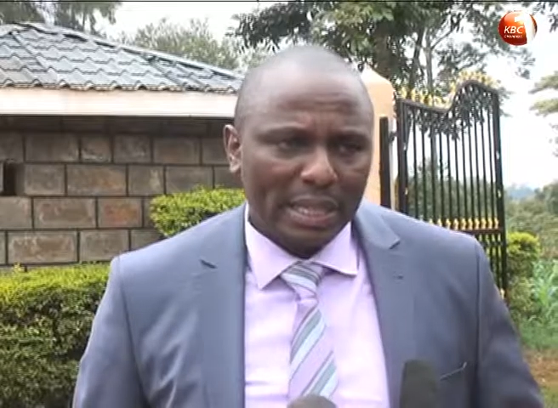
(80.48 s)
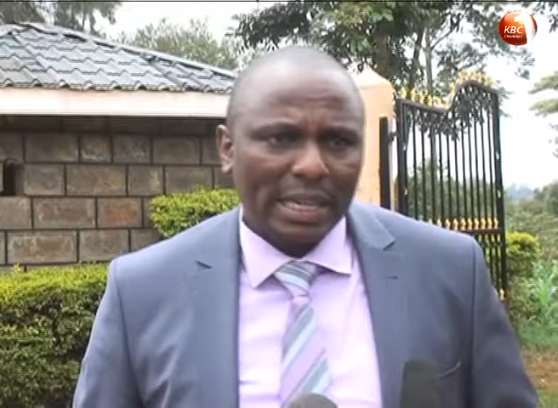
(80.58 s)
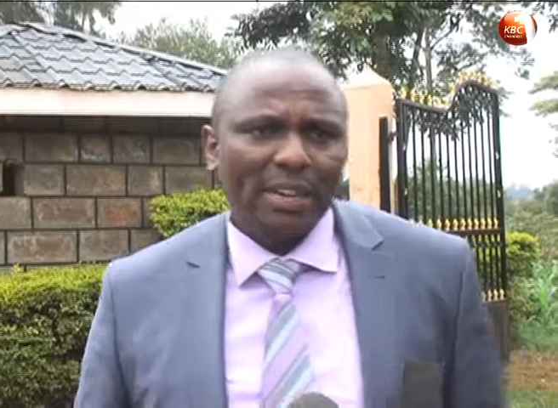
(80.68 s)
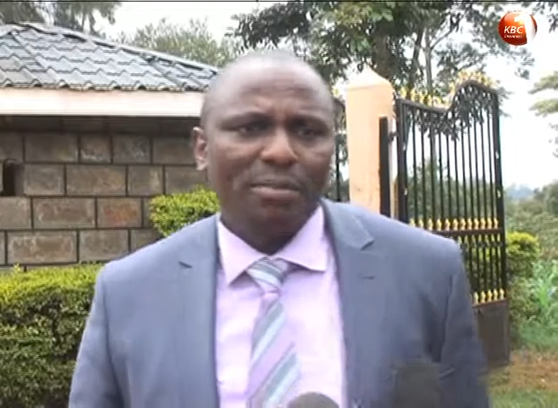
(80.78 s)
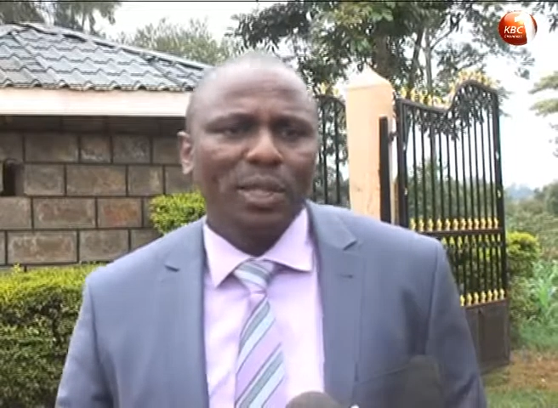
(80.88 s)

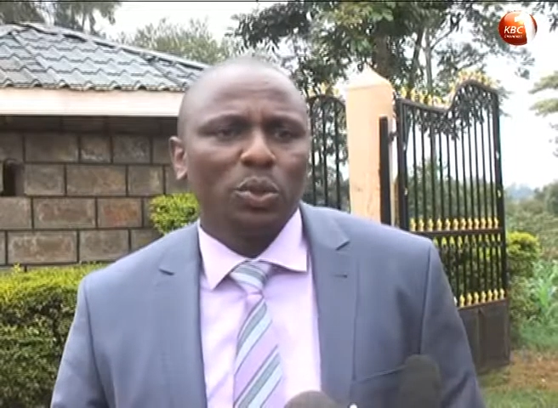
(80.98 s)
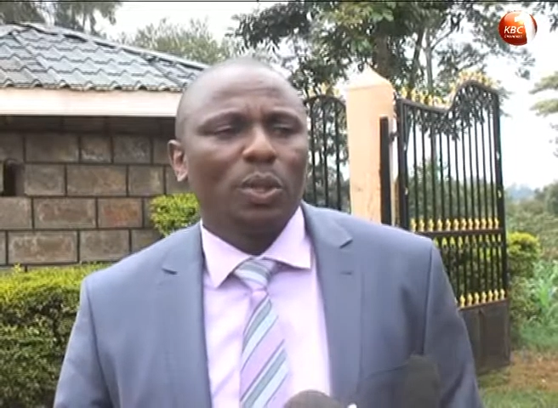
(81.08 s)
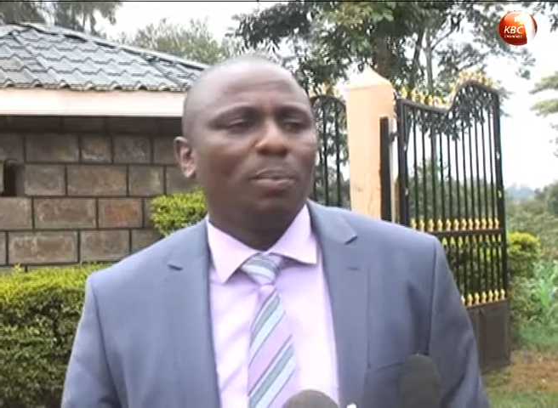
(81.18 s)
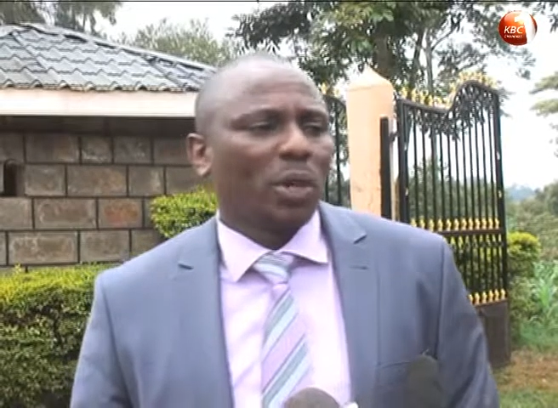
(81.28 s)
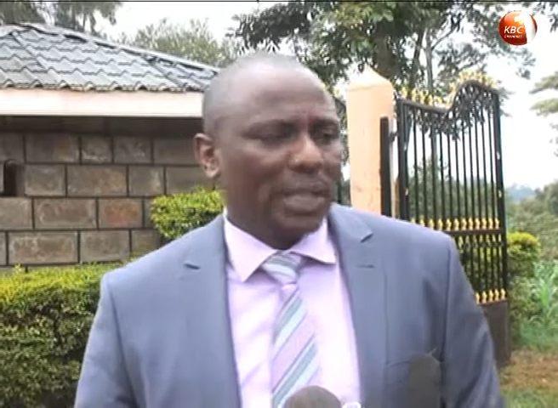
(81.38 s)
That I have made to
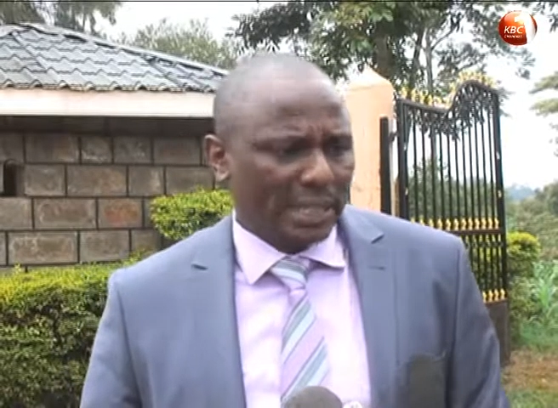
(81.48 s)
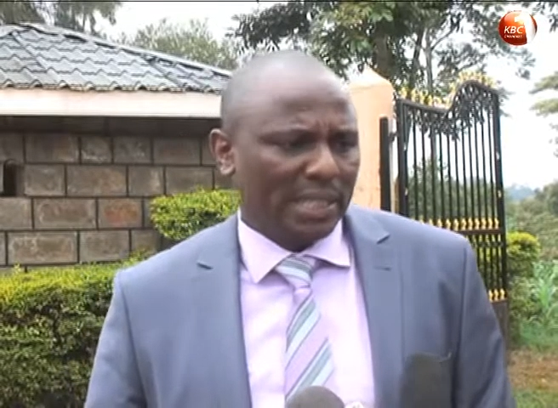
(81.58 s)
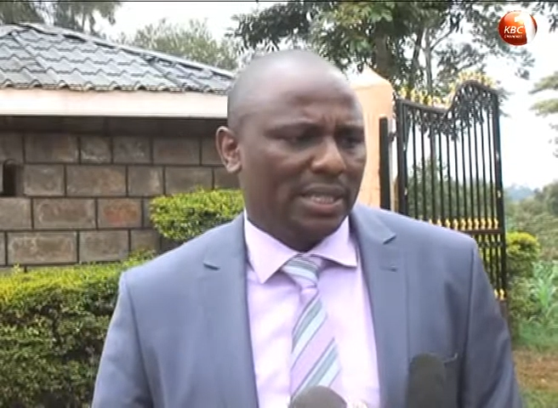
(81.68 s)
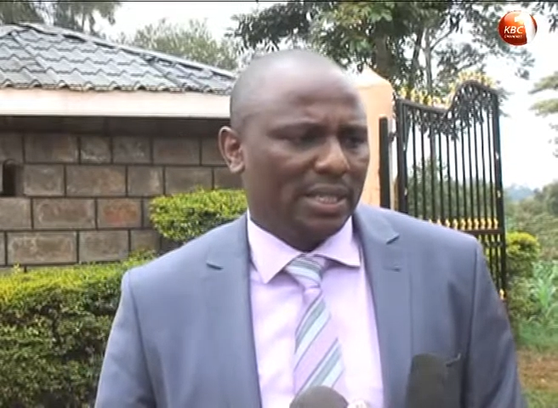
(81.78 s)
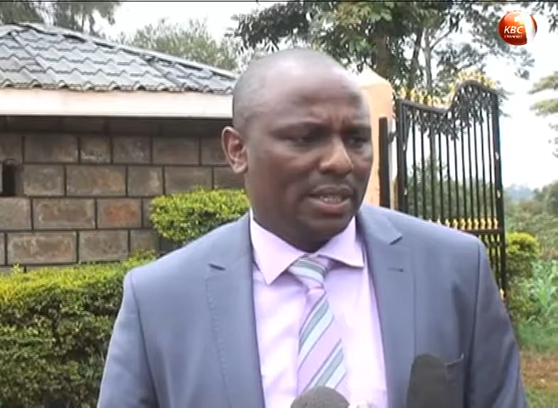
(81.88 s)
the
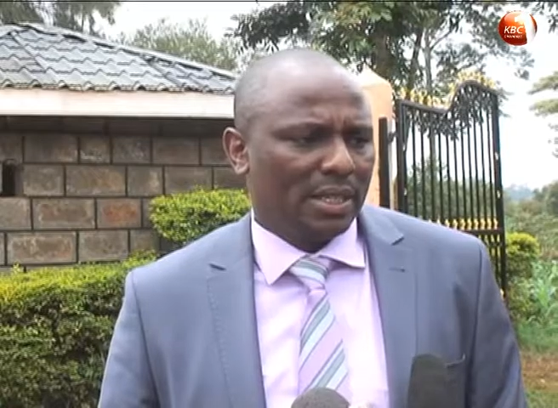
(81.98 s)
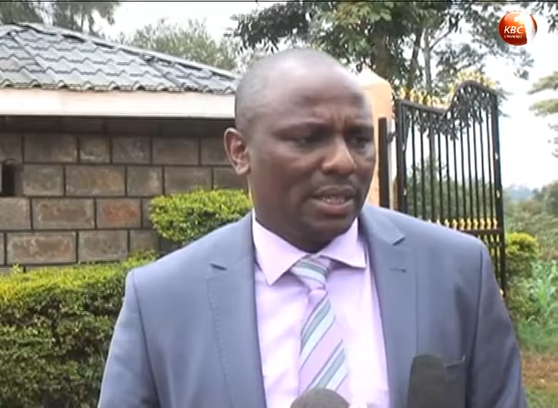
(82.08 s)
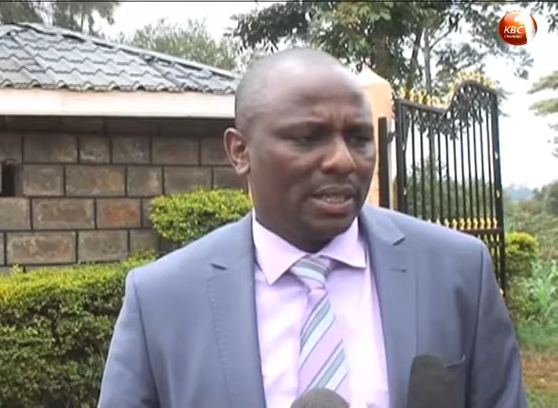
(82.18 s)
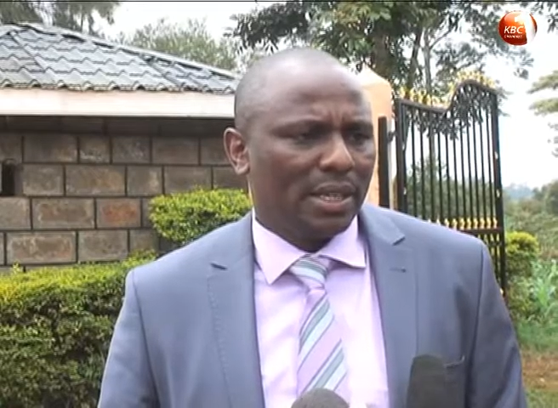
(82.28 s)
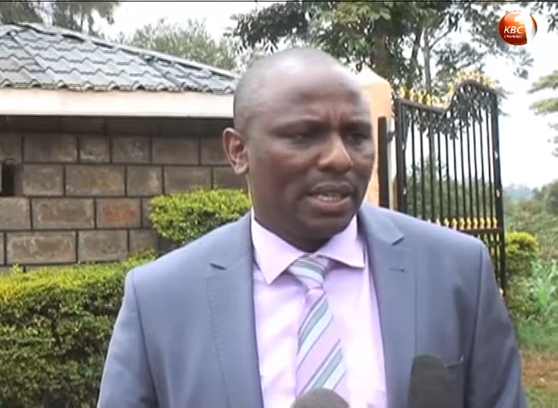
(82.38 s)
police
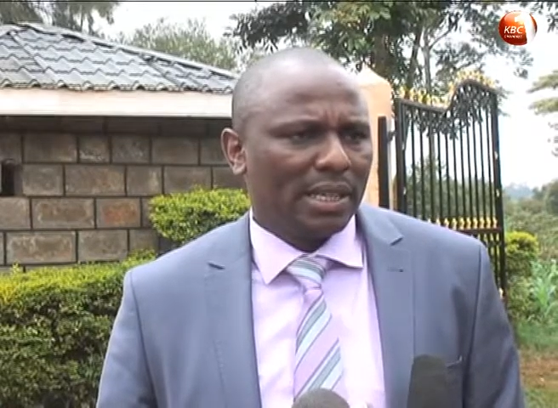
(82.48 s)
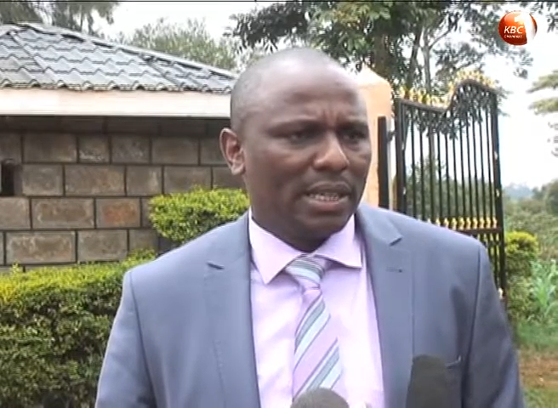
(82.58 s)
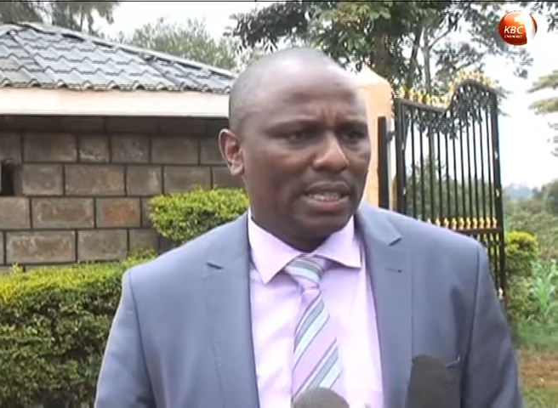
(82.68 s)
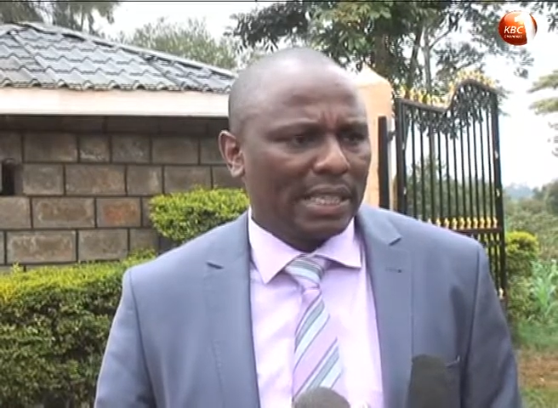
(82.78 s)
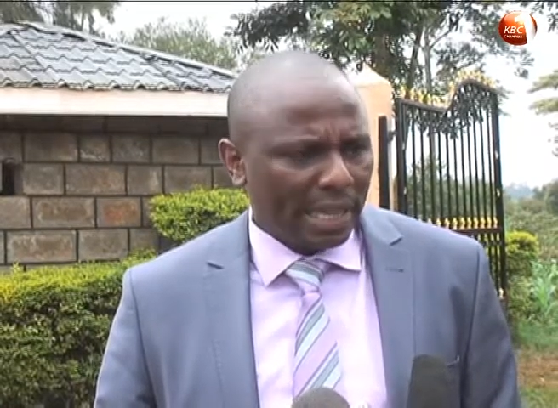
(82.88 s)

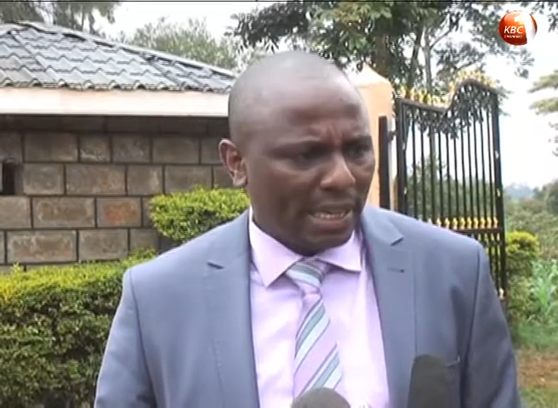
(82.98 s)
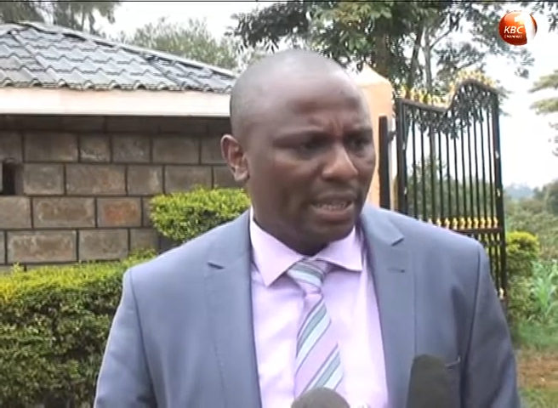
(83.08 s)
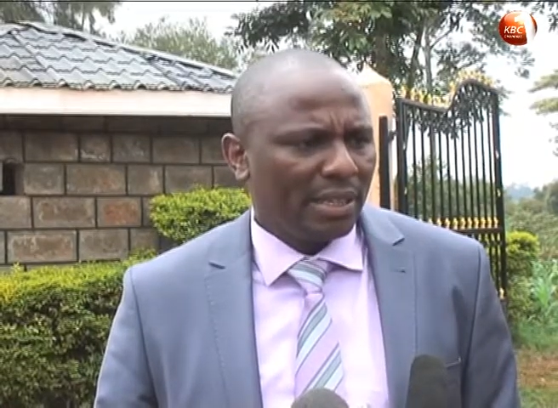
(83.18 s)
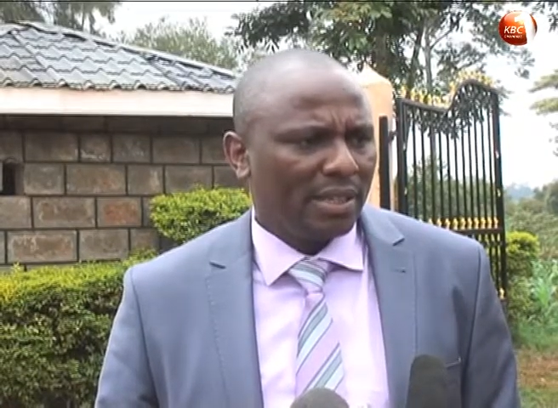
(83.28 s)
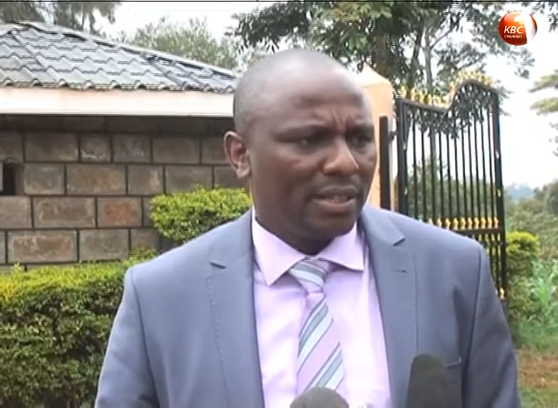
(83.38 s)
and the CID